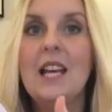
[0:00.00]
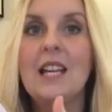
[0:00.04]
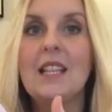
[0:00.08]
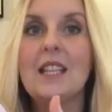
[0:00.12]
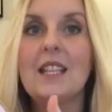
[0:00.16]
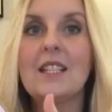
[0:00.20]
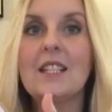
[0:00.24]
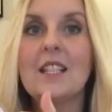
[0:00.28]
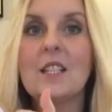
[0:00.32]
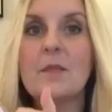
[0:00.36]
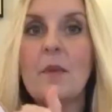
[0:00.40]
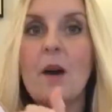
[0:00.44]

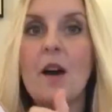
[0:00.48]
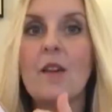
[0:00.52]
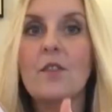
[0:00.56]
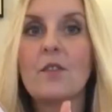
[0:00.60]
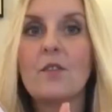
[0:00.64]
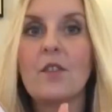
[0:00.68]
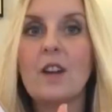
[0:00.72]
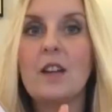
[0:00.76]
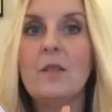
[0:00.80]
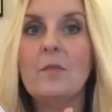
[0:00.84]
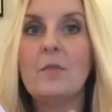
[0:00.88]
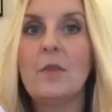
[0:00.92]
This is part of
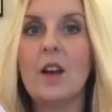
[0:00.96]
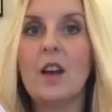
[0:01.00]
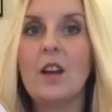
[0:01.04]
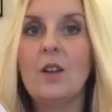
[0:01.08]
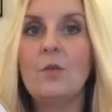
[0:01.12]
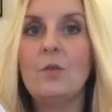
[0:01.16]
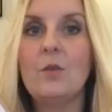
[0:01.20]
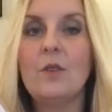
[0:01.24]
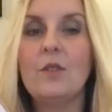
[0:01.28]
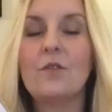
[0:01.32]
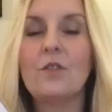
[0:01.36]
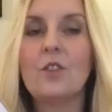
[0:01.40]
a
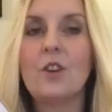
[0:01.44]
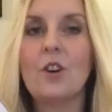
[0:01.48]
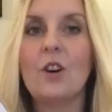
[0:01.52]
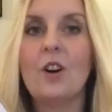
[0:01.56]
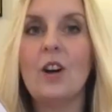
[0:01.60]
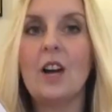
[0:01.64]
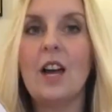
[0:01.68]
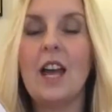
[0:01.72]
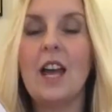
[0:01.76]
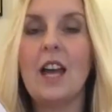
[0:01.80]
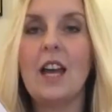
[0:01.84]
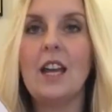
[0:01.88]
rainbow. We've
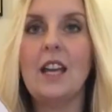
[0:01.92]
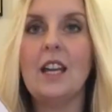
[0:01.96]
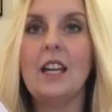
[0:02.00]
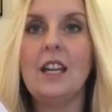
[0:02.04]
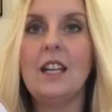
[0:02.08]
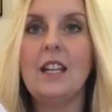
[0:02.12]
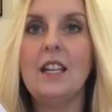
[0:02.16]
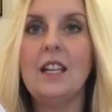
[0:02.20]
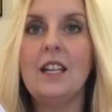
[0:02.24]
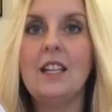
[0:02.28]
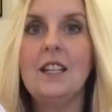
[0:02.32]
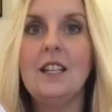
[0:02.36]
got
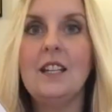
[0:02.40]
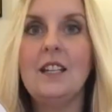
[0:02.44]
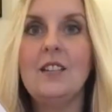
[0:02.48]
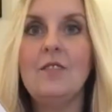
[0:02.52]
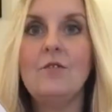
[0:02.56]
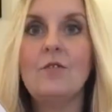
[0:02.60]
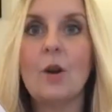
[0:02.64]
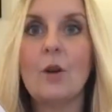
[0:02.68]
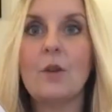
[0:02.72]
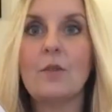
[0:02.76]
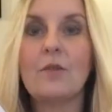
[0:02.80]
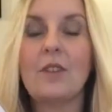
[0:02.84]
a
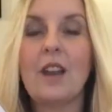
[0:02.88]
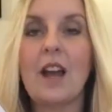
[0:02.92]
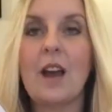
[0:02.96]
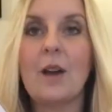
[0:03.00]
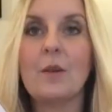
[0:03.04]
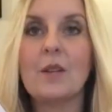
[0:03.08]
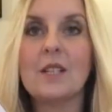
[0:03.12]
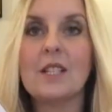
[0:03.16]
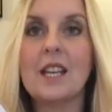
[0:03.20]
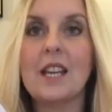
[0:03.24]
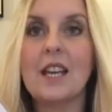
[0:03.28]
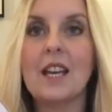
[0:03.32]
row of
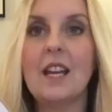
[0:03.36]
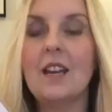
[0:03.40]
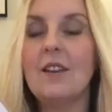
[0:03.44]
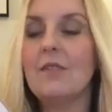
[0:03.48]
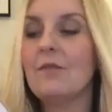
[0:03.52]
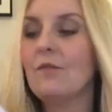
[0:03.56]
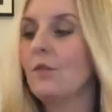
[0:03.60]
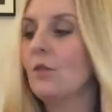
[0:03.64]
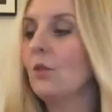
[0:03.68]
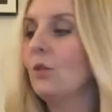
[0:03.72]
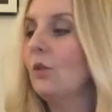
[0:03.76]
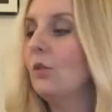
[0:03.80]
flowers here
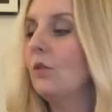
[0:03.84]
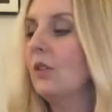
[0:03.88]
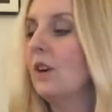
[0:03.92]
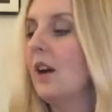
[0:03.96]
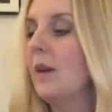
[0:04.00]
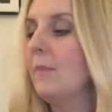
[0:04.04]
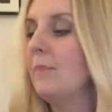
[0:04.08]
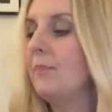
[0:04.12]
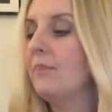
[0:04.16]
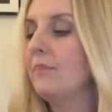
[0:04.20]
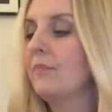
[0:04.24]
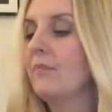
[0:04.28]
for
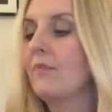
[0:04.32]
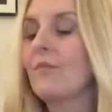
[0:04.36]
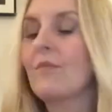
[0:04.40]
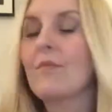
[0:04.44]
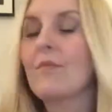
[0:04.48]
um,